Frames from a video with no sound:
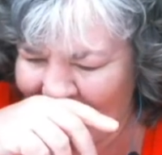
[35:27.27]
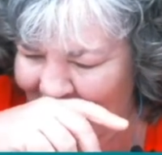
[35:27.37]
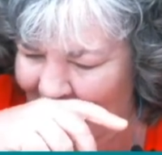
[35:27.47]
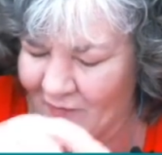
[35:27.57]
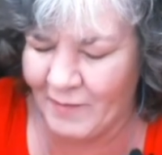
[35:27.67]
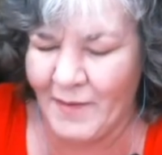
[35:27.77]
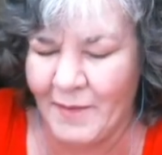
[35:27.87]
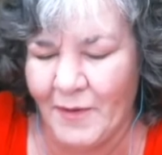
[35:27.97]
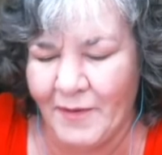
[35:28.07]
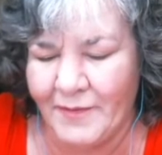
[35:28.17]
now
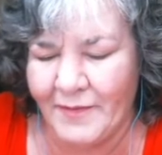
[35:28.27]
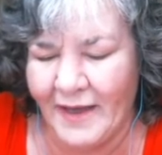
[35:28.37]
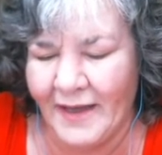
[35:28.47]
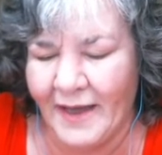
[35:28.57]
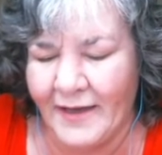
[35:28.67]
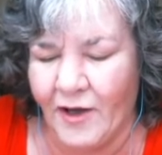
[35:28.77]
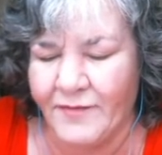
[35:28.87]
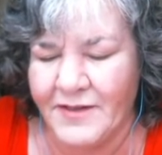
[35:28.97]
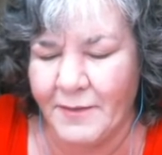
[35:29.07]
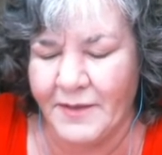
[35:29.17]
remember, I cut
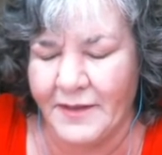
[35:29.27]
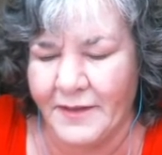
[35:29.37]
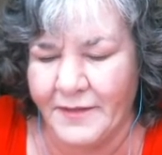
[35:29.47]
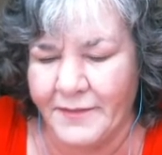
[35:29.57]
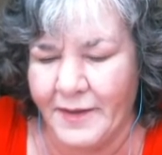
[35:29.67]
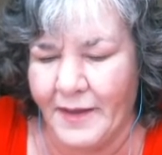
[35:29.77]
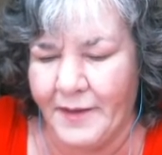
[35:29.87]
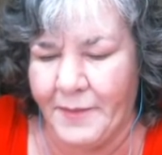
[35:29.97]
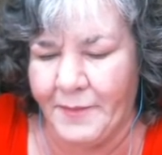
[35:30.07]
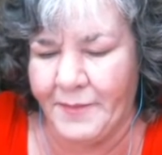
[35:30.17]
off some of
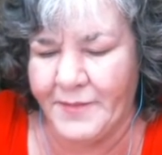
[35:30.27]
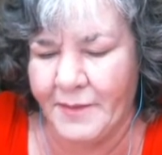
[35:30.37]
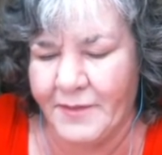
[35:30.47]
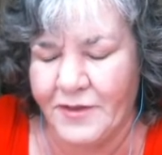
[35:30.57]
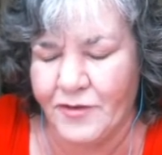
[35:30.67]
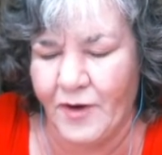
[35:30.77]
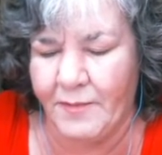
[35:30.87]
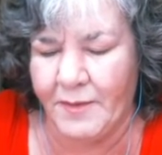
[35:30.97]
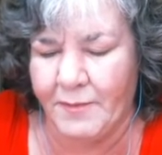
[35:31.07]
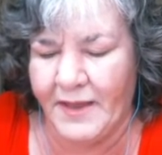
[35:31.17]
the
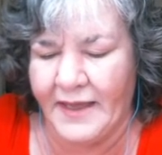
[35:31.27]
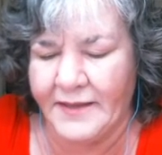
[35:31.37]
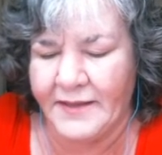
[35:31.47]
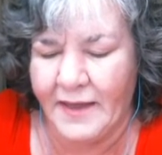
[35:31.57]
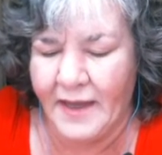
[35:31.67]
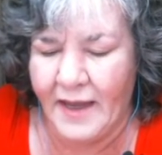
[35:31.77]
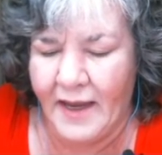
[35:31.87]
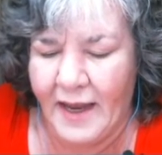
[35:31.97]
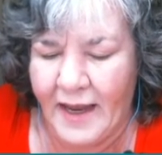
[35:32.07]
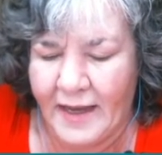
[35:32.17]
stripy blend,
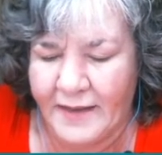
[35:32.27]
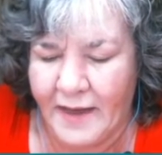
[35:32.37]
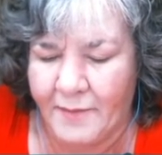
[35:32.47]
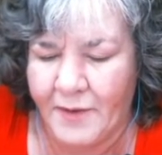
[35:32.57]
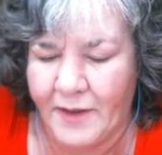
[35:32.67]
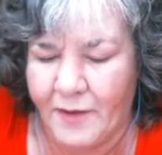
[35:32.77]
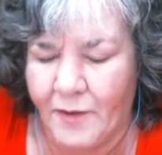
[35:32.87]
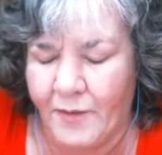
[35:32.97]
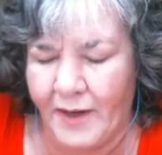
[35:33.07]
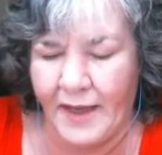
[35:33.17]
and I'm going to
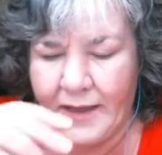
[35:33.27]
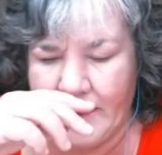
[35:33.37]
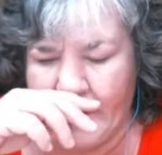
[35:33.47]
go ahead